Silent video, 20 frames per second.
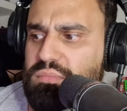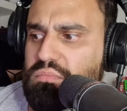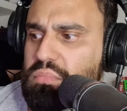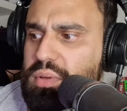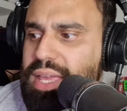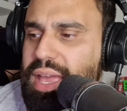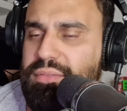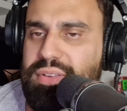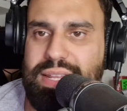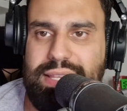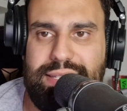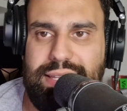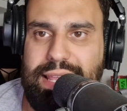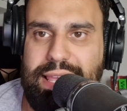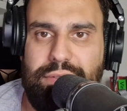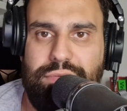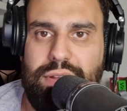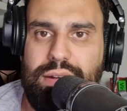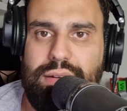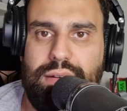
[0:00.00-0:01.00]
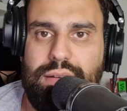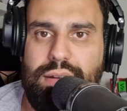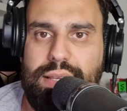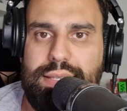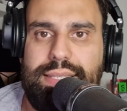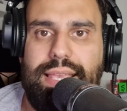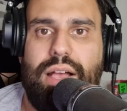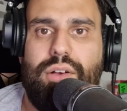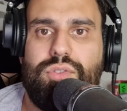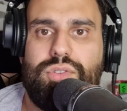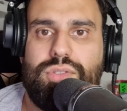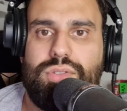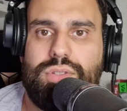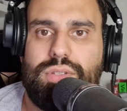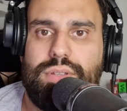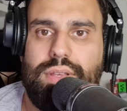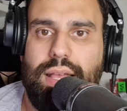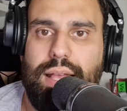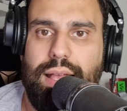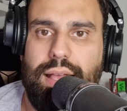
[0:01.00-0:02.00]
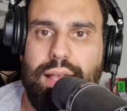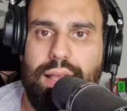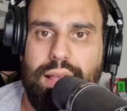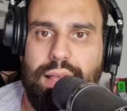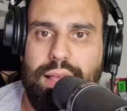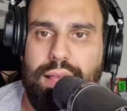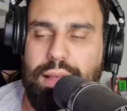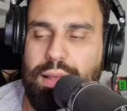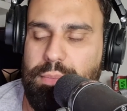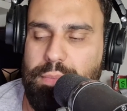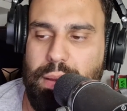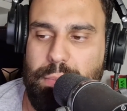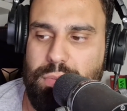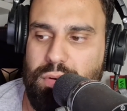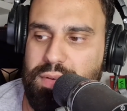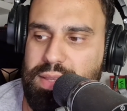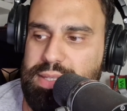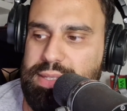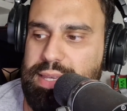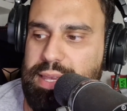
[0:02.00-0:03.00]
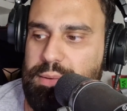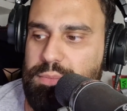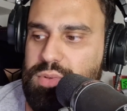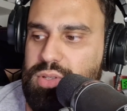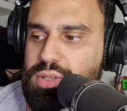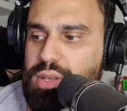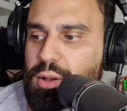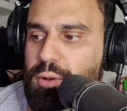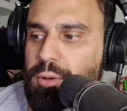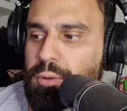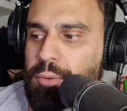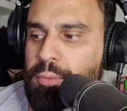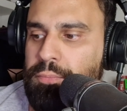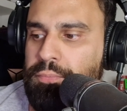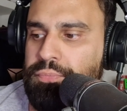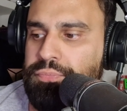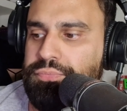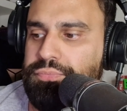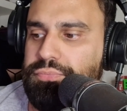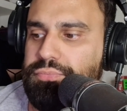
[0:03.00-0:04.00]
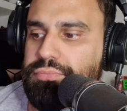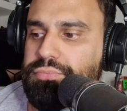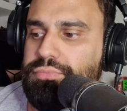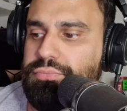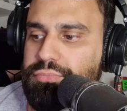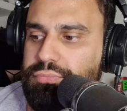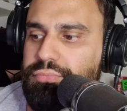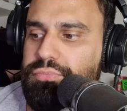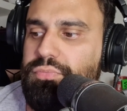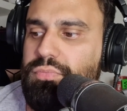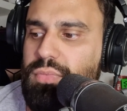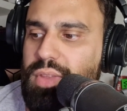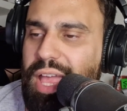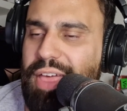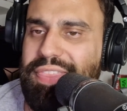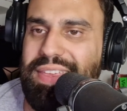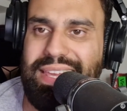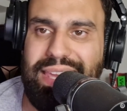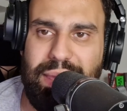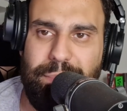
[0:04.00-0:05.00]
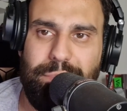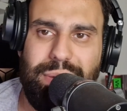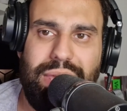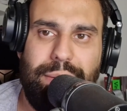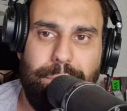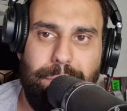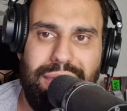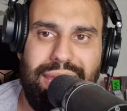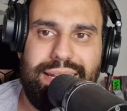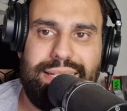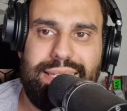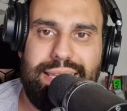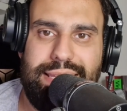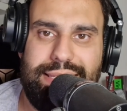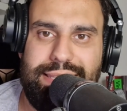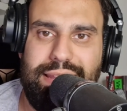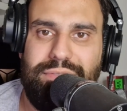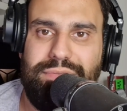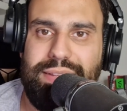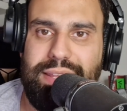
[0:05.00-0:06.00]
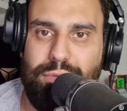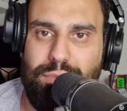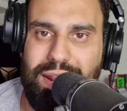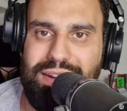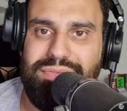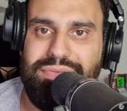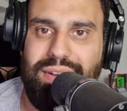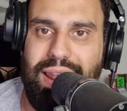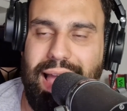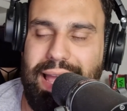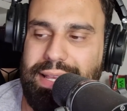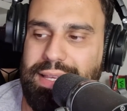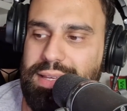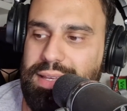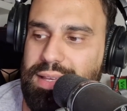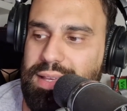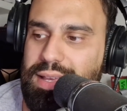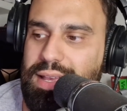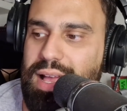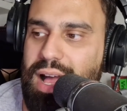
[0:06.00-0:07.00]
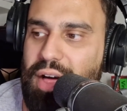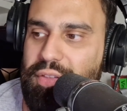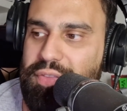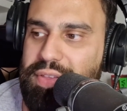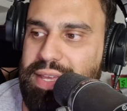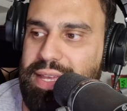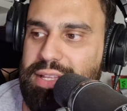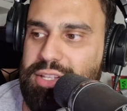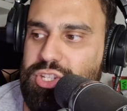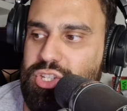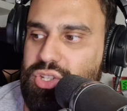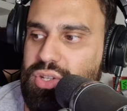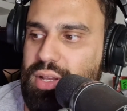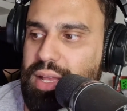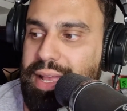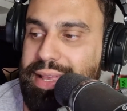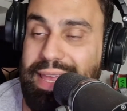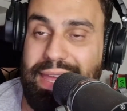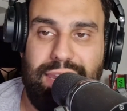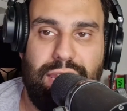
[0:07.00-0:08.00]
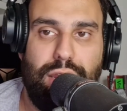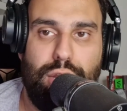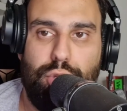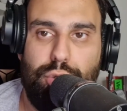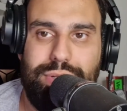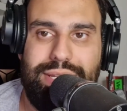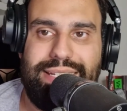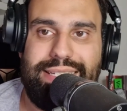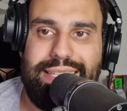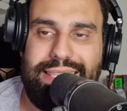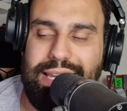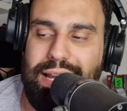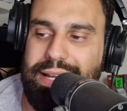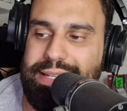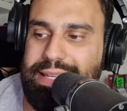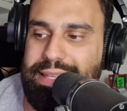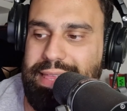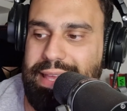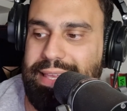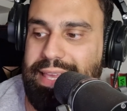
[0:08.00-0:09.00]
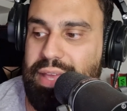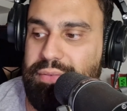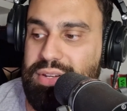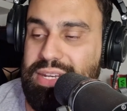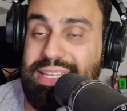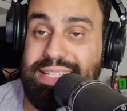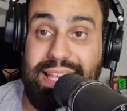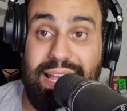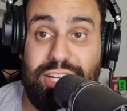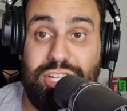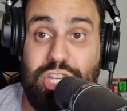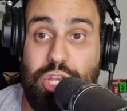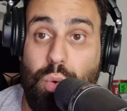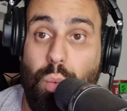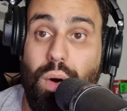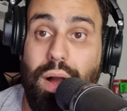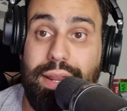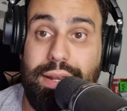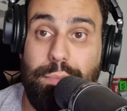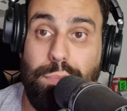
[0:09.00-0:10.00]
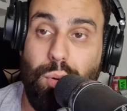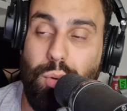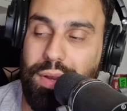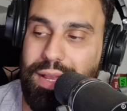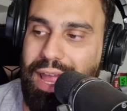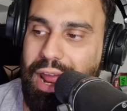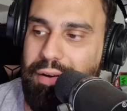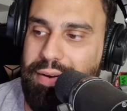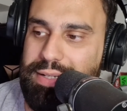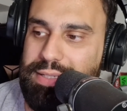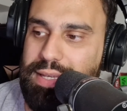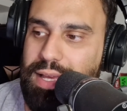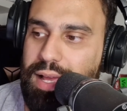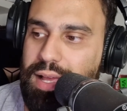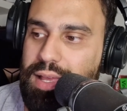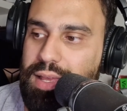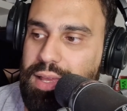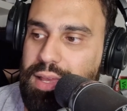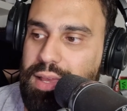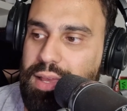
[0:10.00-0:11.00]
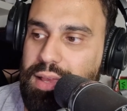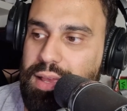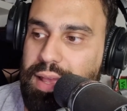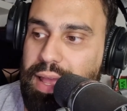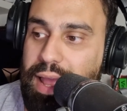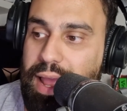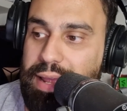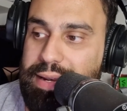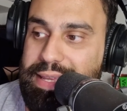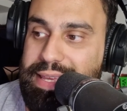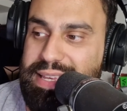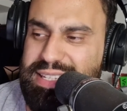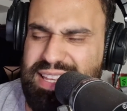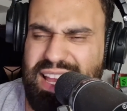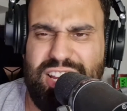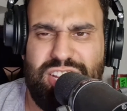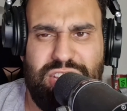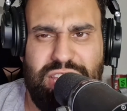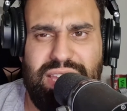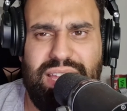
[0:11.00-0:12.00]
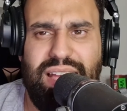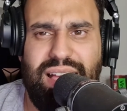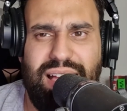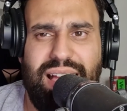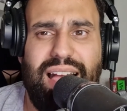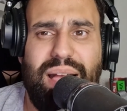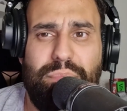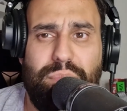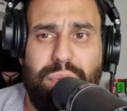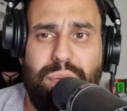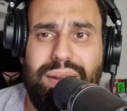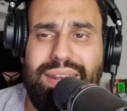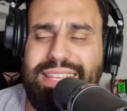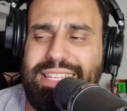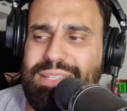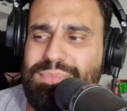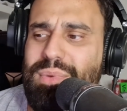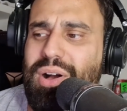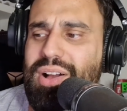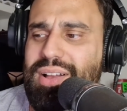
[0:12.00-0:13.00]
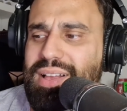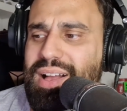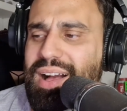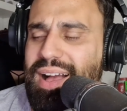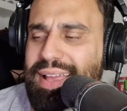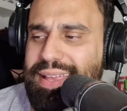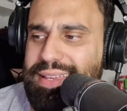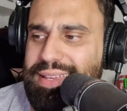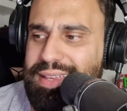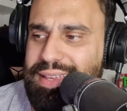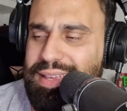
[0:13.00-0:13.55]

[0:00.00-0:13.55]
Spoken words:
Kevin isn't even a sales member of a team, so I think him being picked is definitely a red flag. I think it's, again, alluding to the idea that Kevin is actually quite an important character, and he is actually a pretty smart guy.